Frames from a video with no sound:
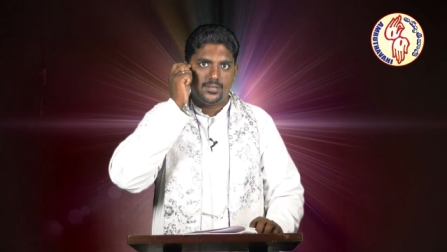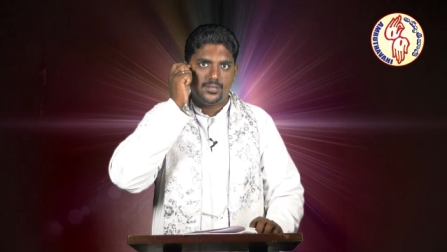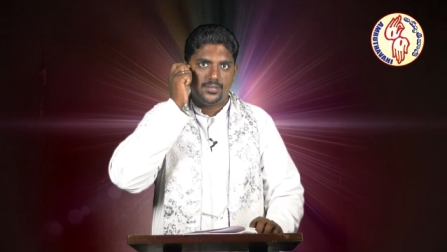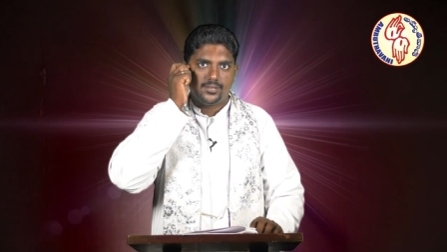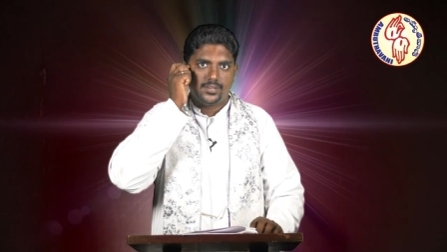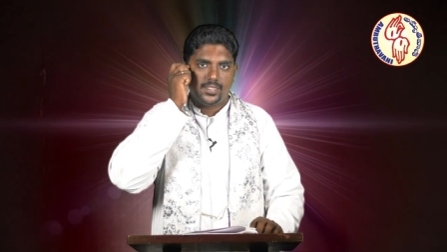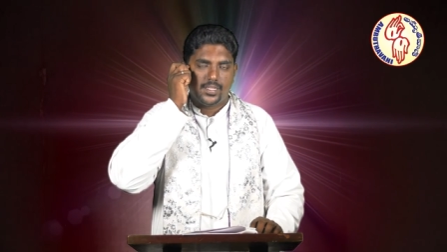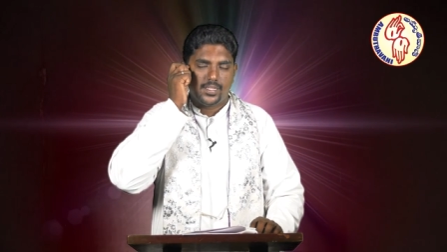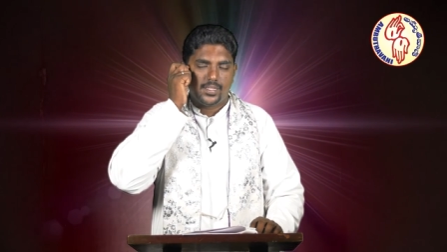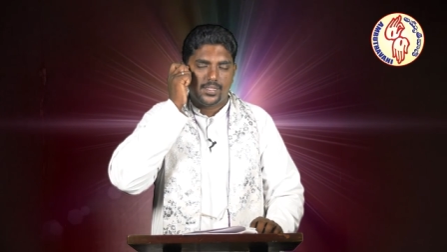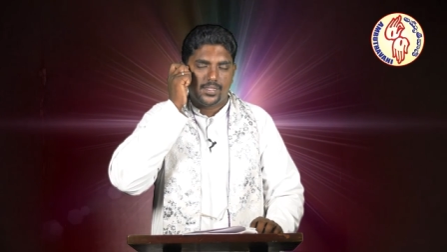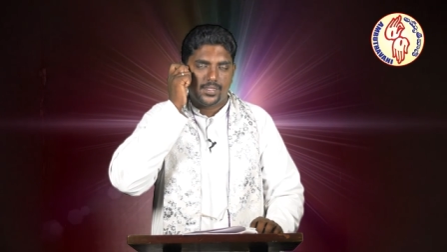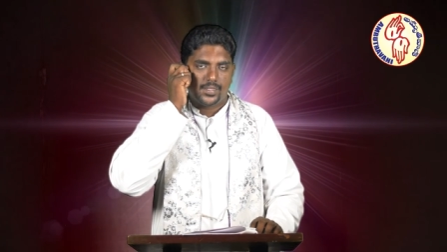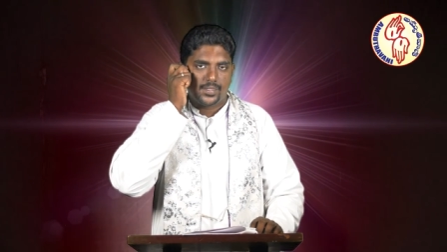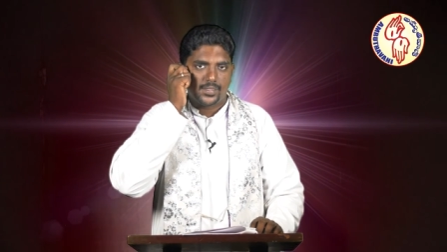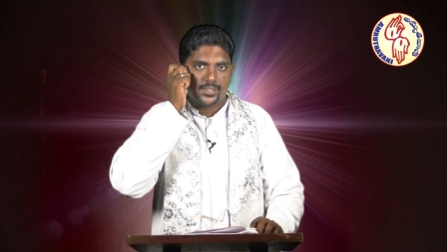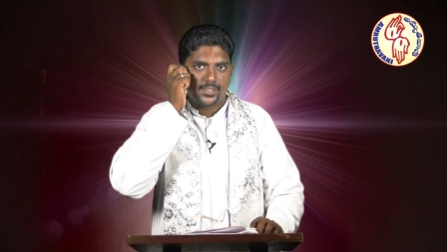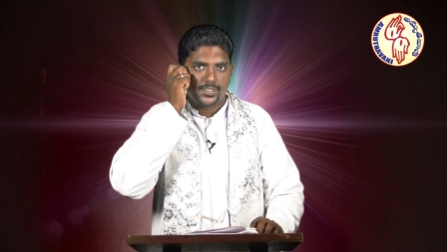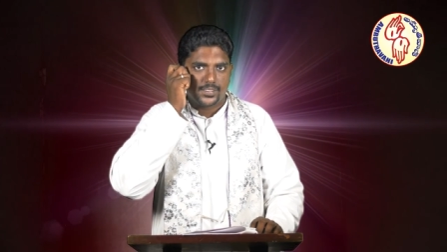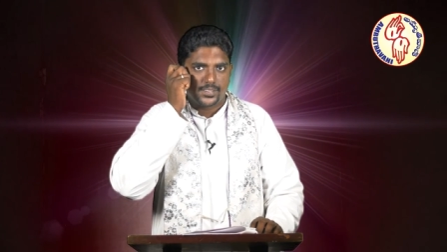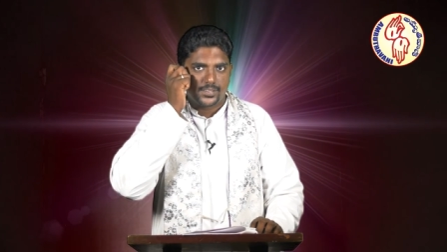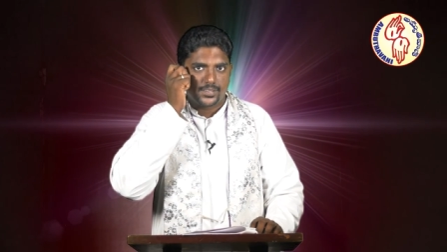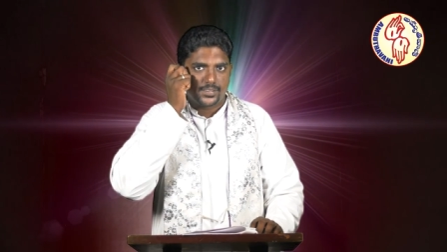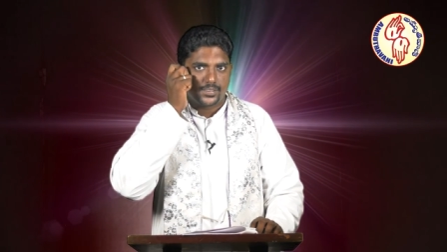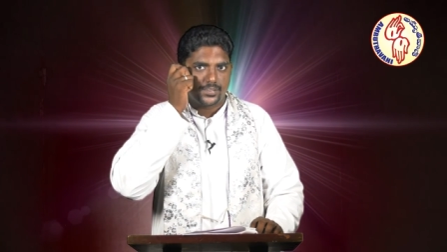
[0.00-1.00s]
their
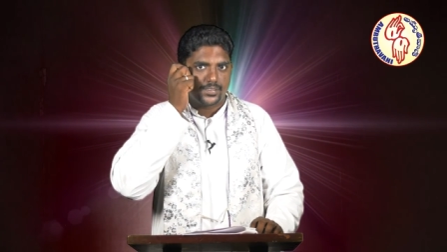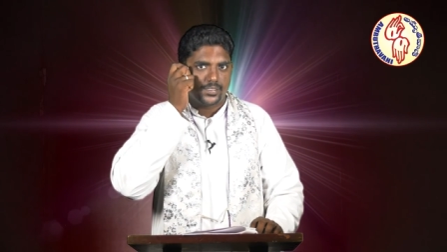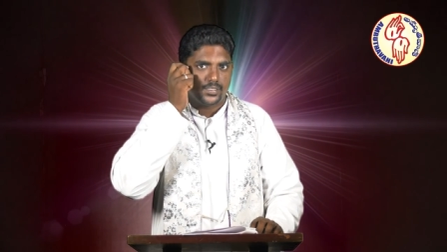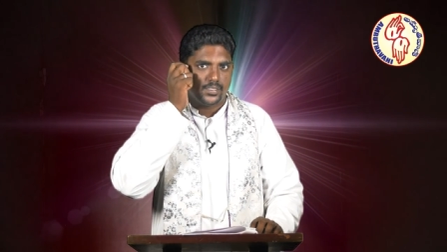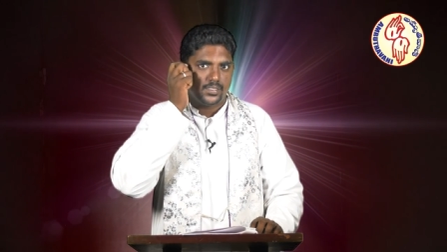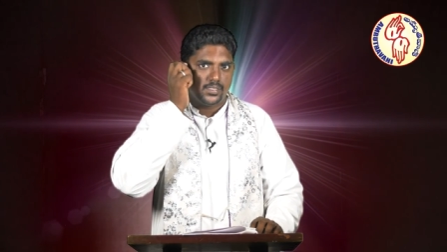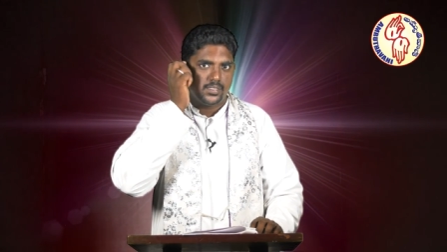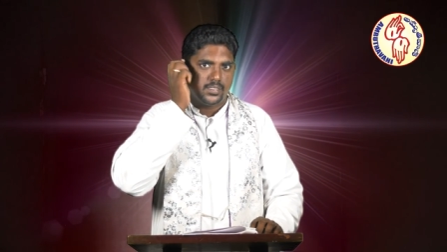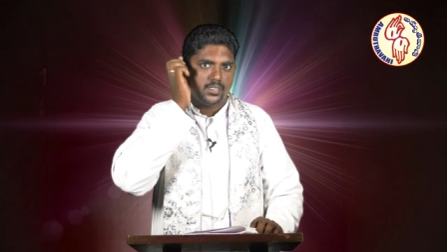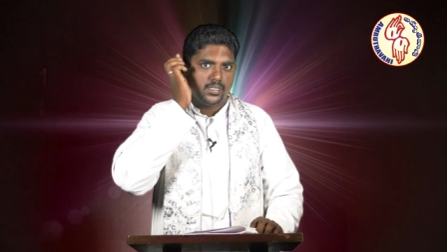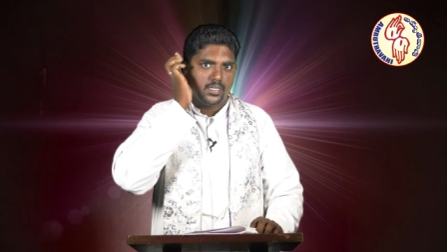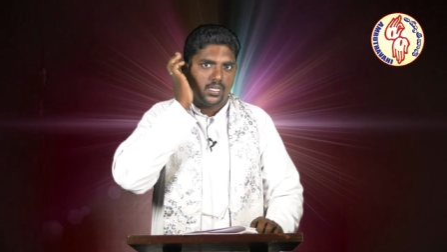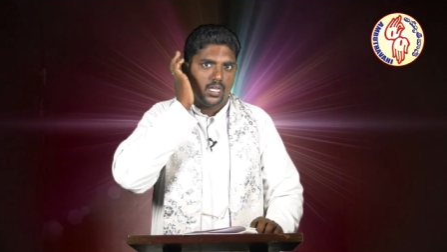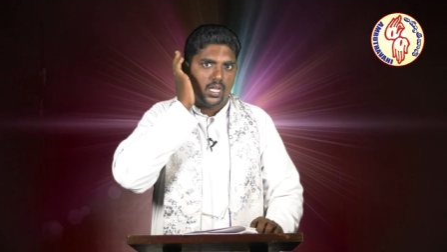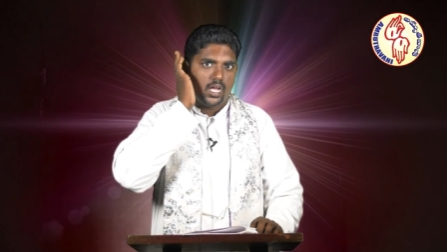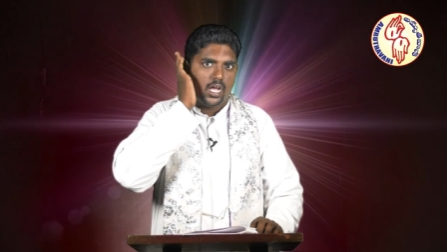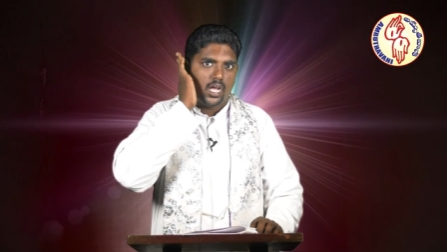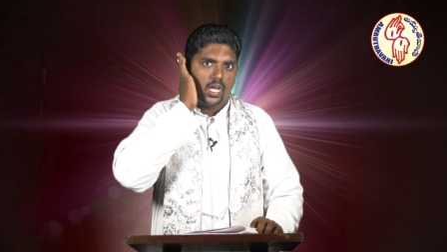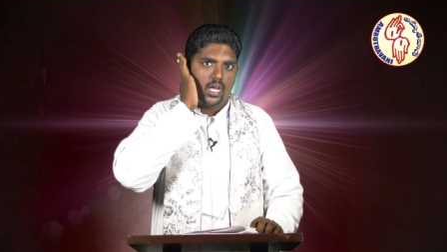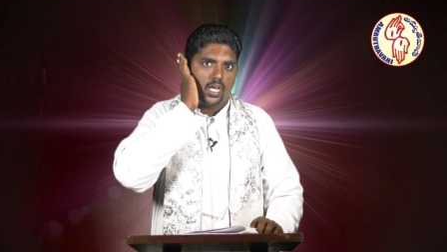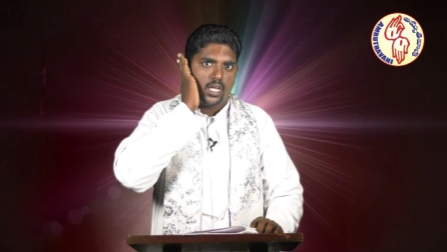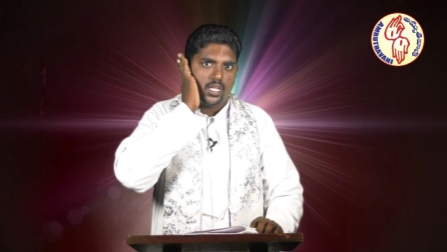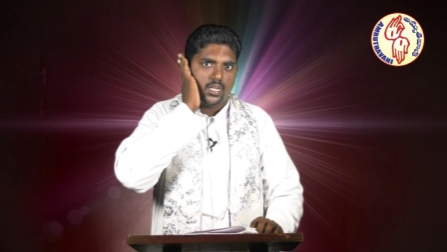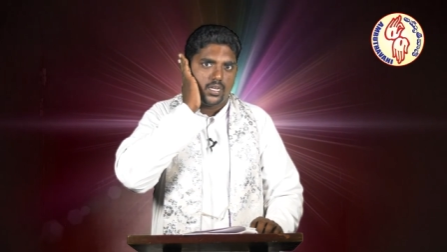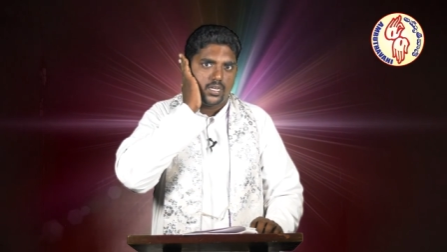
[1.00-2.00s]
ears
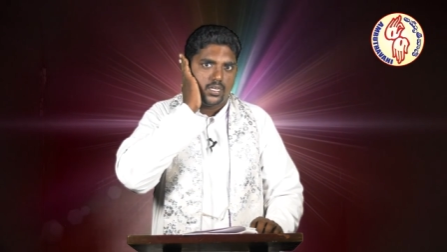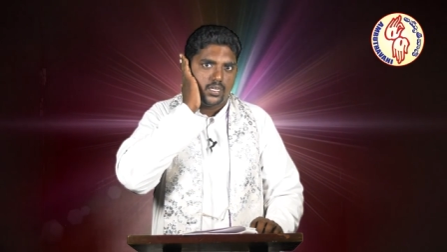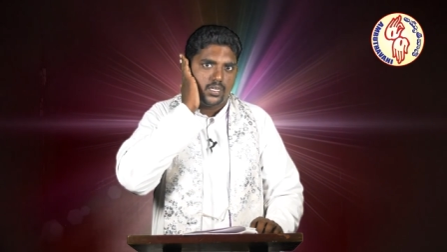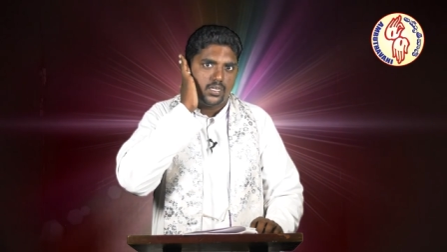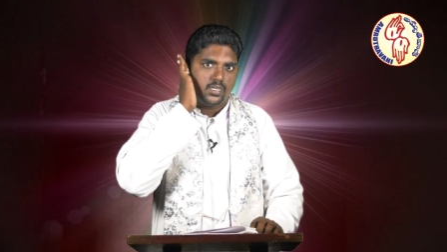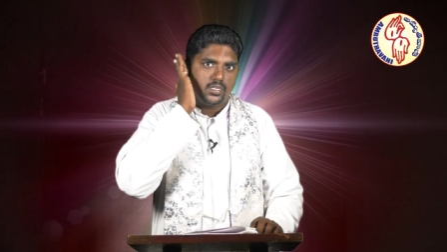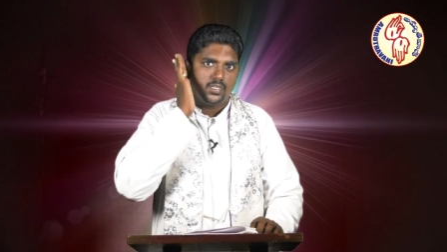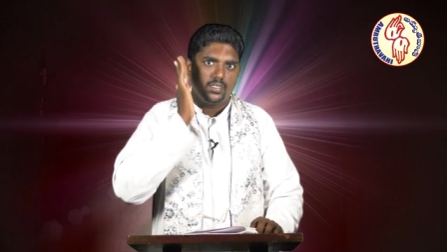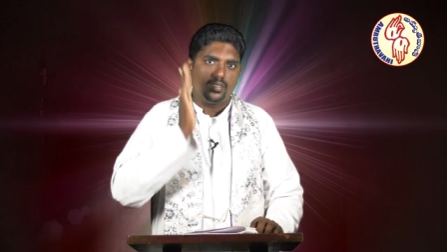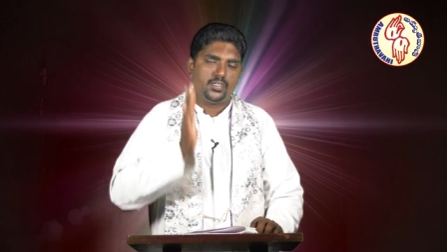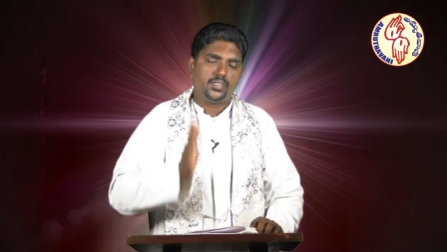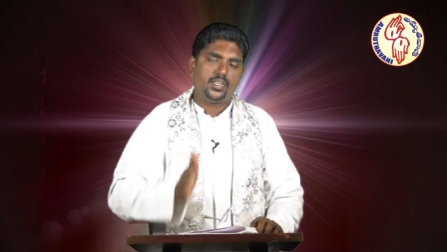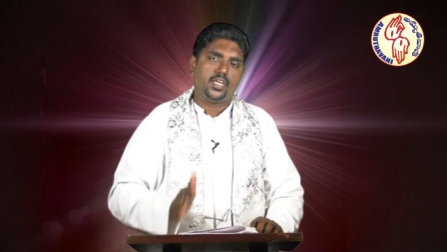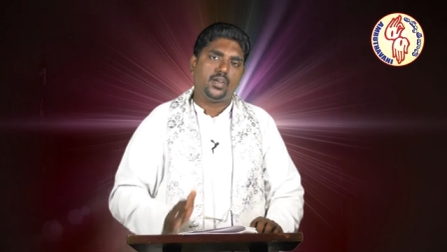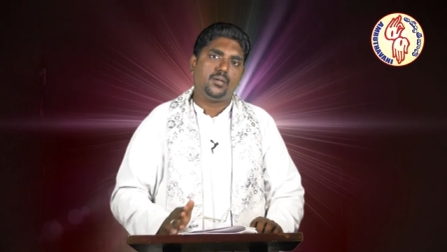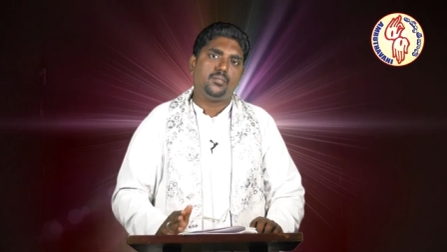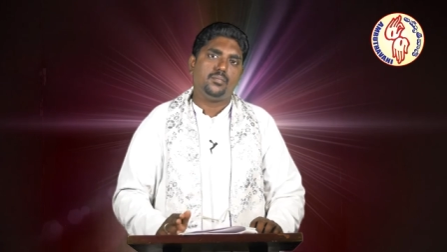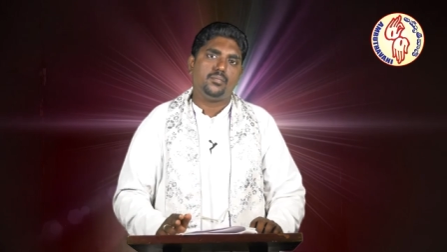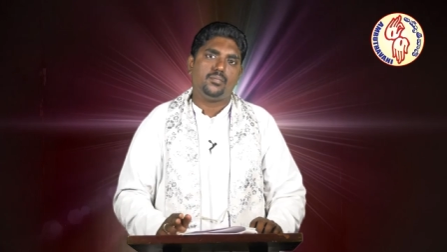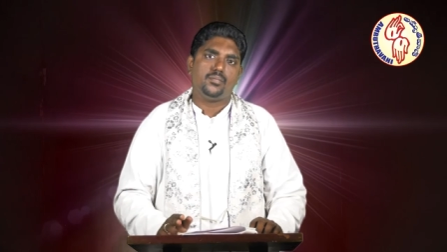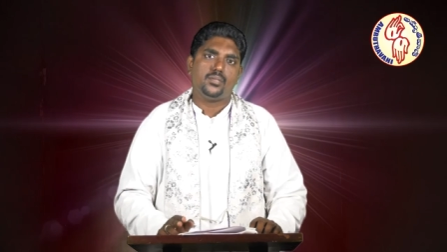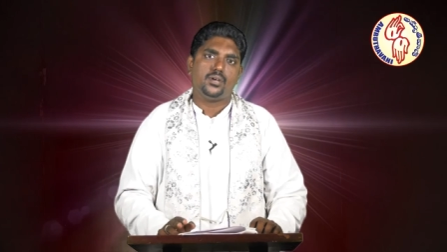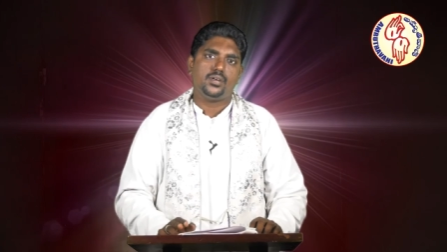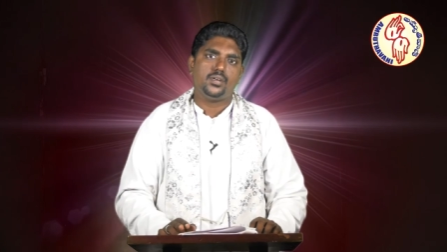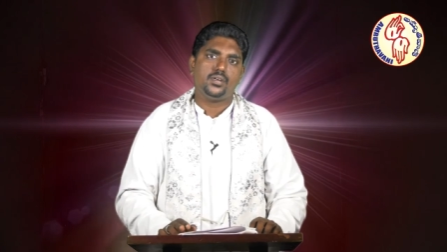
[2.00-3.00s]
are dumb,